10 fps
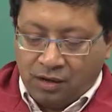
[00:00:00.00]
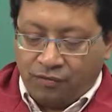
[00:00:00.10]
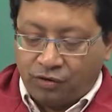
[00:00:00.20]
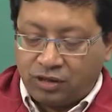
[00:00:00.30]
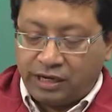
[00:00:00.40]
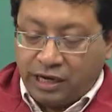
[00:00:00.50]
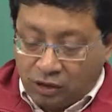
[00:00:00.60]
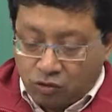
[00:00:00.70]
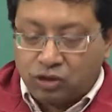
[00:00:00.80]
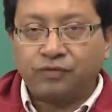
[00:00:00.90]
For the
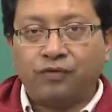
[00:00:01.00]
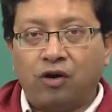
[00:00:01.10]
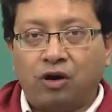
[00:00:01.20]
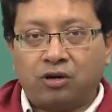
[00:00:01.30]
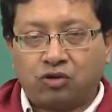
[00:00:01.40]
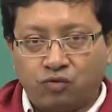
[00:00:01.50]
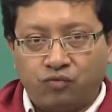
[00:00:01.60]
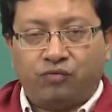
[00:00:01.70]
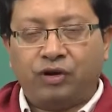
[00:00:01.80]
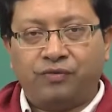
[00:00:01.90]
inclusive OR, so
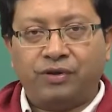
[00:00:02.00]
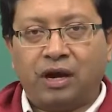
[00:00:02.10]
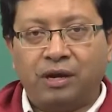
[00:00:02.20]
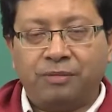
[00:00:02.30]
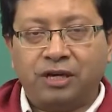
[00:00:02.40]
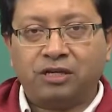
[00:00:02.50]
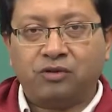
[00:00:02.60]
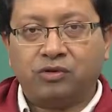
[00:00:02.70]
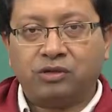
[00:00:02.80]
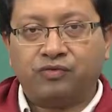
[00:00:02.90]
what I
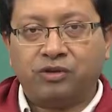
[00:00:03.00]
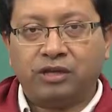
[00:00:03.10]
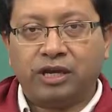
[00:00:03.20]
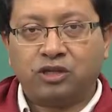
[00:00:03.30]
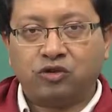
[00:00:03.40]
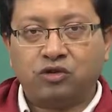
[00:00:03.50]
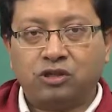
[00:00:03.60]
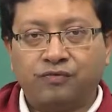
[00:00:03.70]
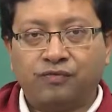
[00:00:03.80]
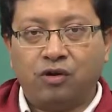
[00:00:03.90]
mentioned was for the
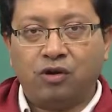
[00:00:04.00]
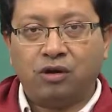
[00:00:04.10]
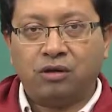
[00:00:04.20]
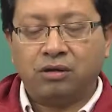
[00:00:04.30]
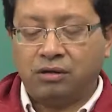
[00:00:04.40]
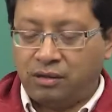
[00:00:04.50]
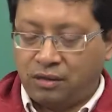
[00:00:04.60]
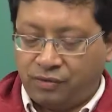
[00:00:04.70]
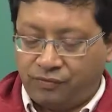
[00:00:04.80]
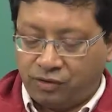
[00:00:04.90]
exclusive OR,
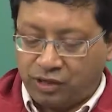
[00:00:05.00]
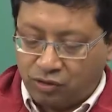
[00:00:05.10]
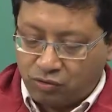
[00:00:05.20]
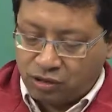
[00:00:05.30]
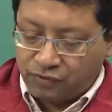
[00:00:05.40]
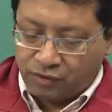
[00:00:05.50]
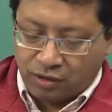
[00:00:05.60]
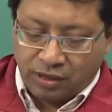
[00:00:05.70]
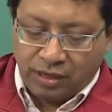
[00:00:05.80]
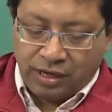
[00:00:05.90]
for the inclusive OR